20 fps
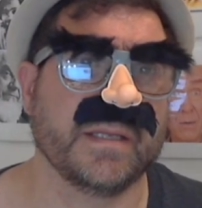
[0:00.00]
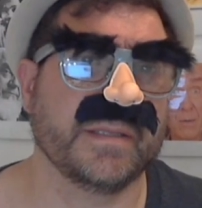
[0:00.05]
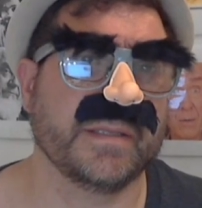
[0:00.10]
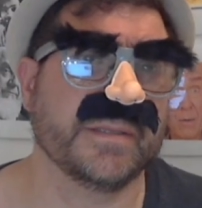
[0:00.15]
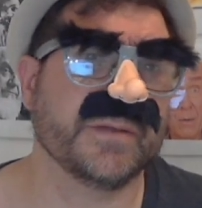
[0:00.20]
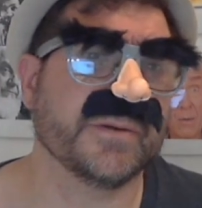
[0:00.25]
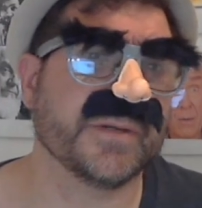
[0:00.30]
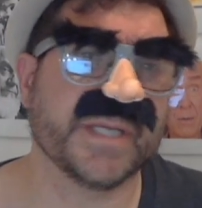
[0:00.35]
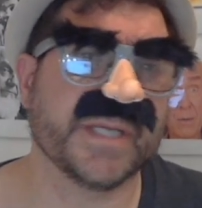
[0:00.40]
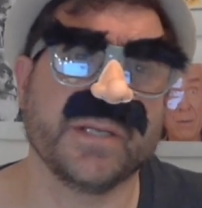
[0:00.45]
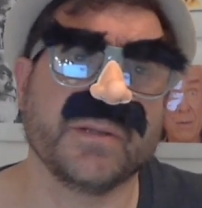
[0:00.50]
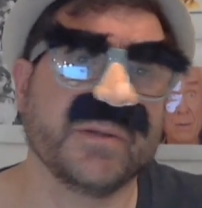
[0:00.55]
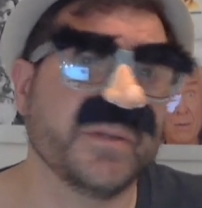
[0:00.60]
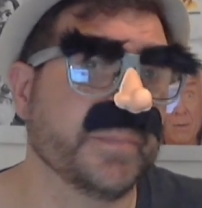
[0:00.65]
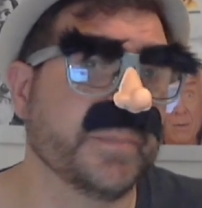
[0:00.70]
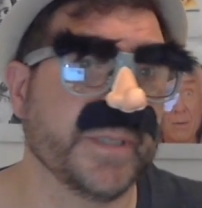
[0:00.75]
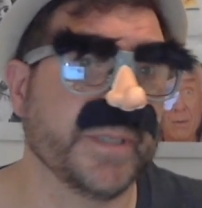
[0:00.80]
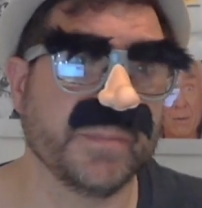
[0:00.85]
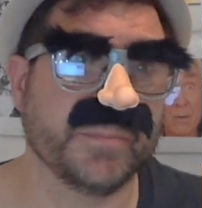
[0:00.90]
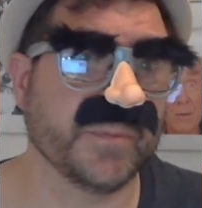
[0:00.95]
They're killing
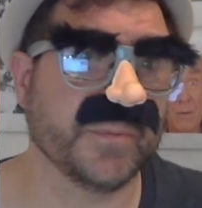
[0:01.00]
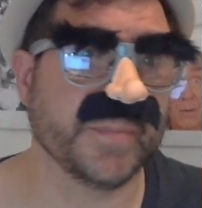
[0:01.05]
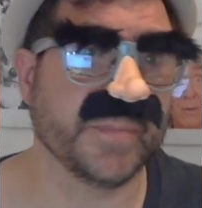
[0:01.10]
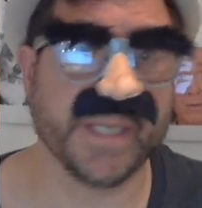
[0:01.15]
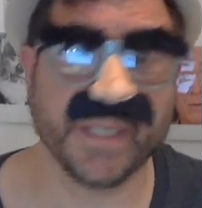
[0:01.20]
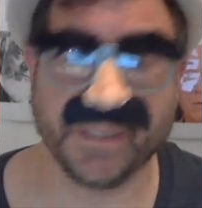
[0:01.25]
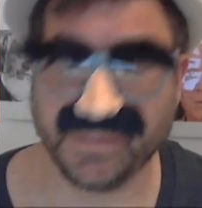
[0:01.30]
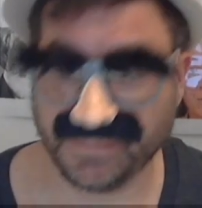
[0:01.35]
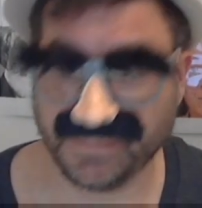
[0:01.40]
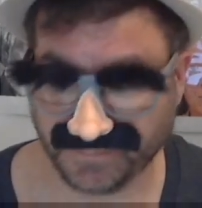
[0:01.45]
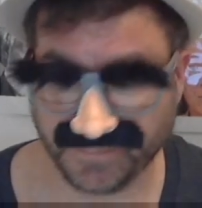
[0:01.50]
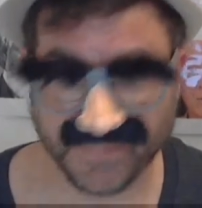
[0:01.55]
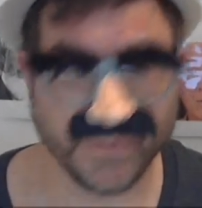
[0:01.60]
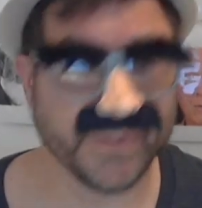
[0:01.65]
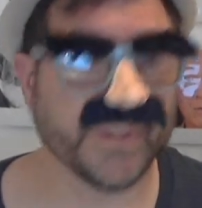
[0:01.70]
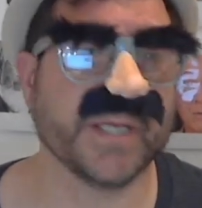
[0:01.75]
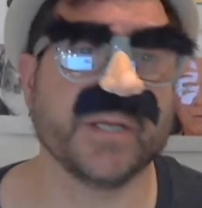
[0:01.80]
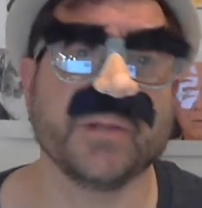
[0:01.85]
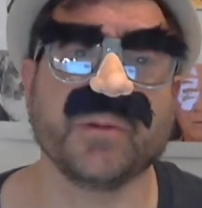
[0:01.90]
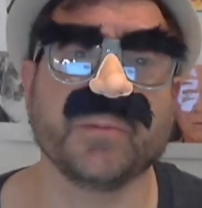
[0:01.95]
people, man. They're
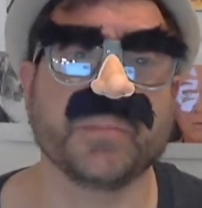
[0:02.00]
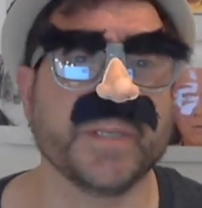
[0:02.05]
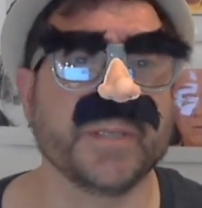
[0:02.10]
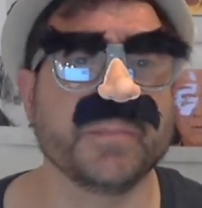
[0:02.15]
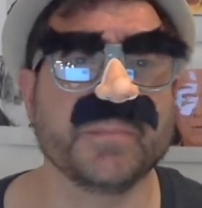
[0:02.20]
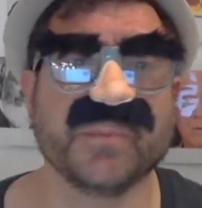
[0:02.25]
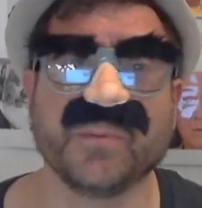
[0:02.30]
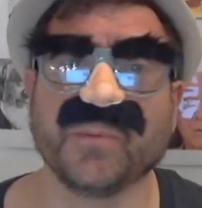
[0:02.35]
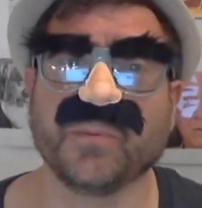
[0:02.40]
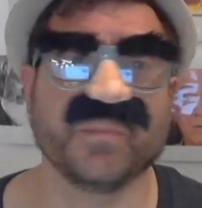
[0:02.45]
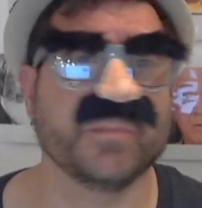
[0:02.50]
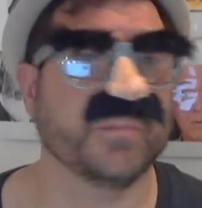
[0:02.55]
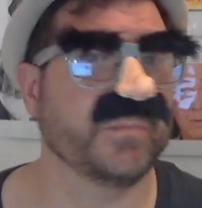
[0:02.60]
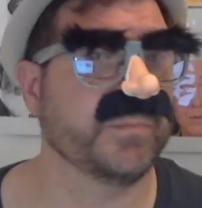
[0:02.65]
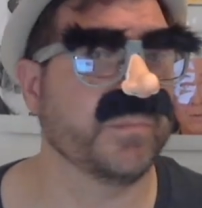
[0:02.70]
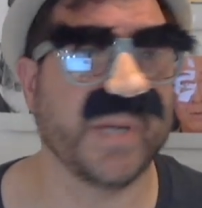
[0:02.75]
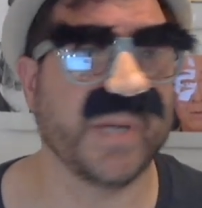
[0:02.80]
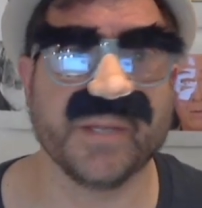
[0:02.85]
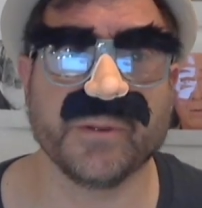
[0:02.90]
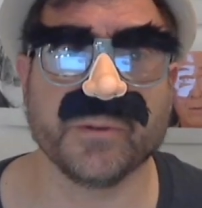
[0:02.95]
killing people
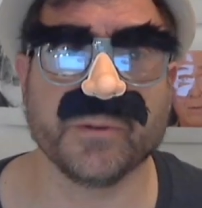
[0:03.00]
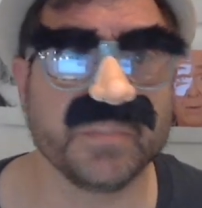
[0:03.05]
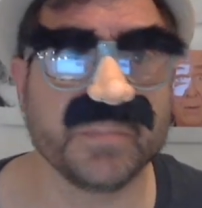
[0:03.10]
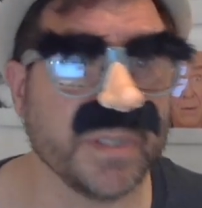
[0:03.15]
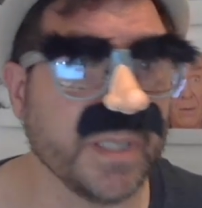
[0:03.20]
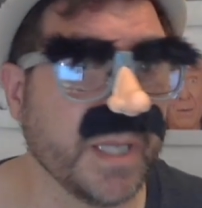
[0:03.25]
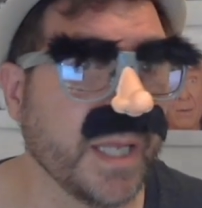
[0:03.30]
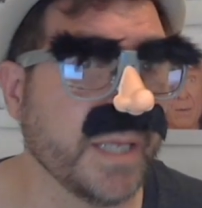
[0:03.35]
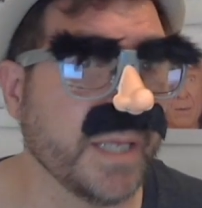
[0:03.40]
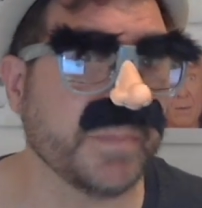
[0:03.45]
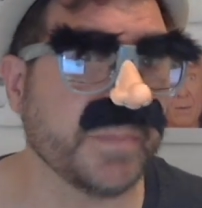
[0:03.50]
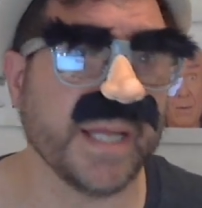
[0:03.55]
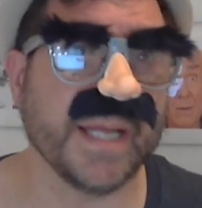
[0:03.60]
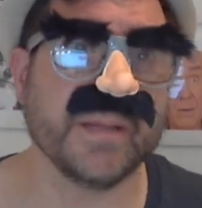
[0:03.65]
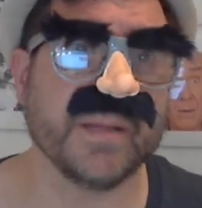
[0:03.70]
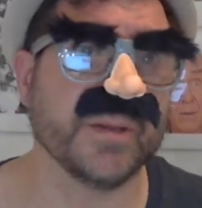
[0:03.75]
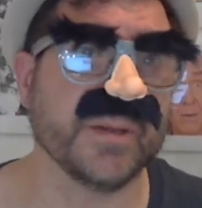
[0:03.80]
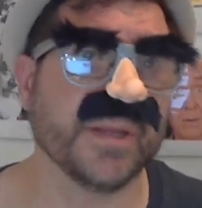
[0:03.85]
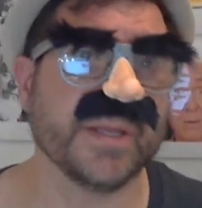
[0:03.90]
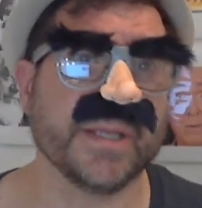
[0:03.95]
by their blood
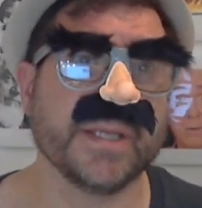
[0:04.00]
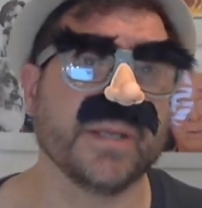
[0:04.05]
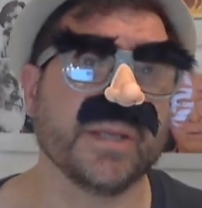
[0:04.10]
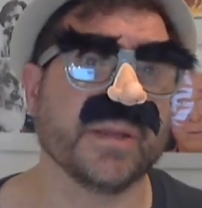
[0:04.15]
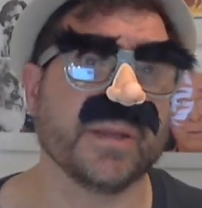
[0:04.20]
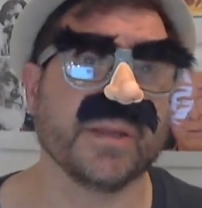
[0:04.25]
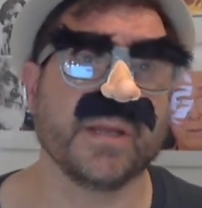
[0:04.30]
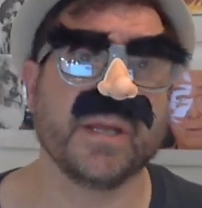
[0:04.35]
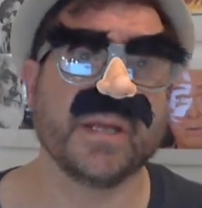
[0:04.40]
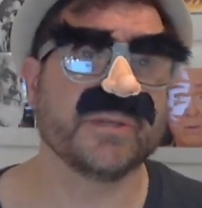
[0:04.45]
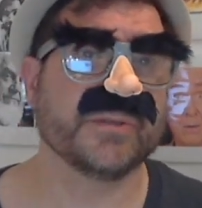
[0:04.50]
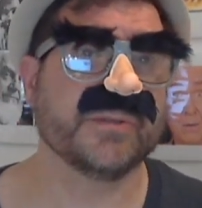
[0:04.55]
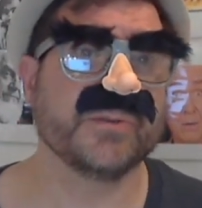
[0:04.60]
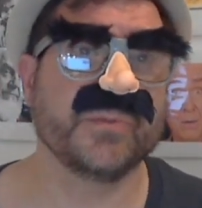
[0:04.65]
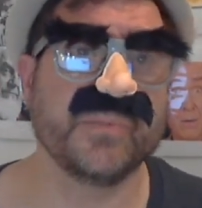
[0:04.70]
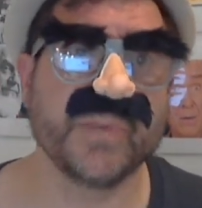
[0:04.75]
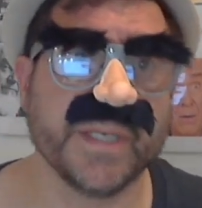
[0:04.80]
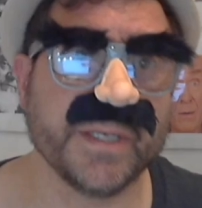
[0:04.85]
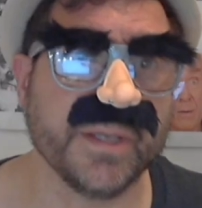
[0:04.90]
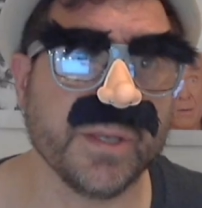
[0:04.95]
policies,
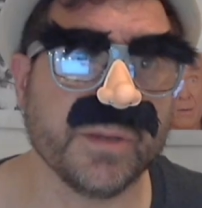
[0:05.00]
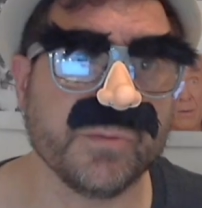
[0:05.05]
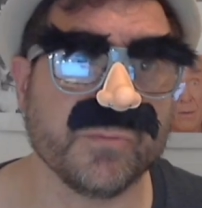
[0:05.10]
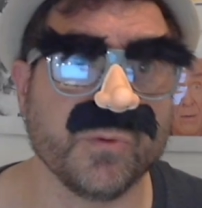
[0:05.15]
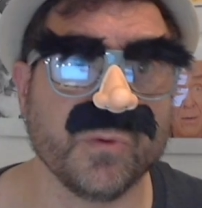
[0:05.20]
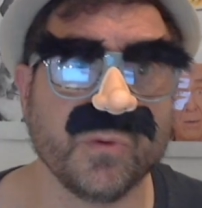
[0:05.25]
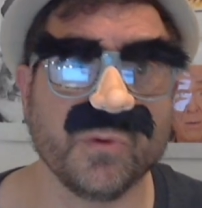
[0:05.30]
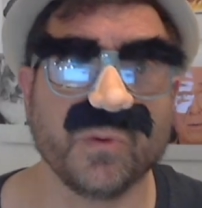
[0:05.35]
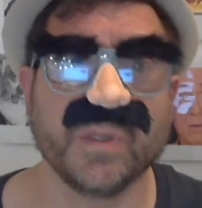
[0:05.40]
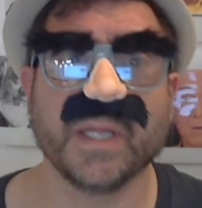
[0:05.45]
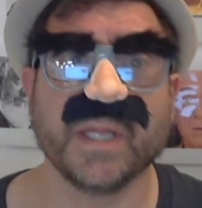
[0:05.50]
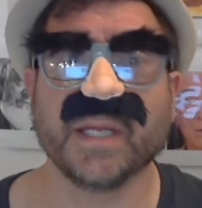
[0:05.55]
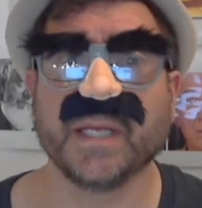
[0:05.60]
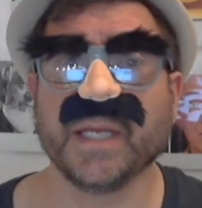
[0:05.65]
two-witness rule,